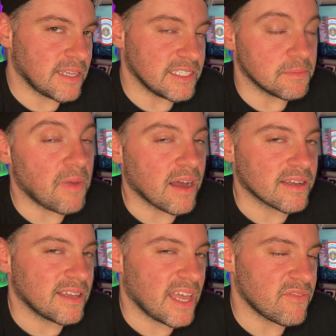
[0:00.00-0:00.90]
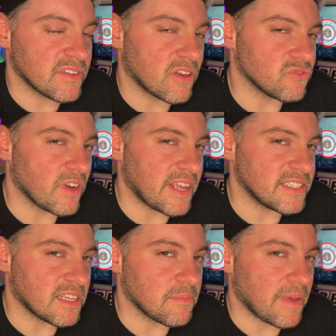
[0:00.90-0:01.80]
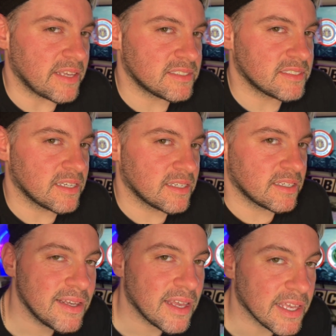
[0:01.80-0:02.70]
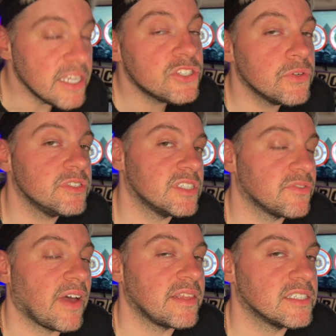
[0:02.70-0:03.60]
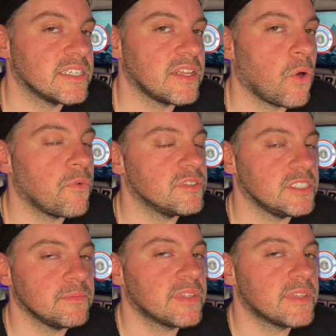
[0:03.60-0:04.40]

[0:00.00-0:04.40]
He's a mug. Everyone knows redheads are the best. He chooses a fantasy that offers him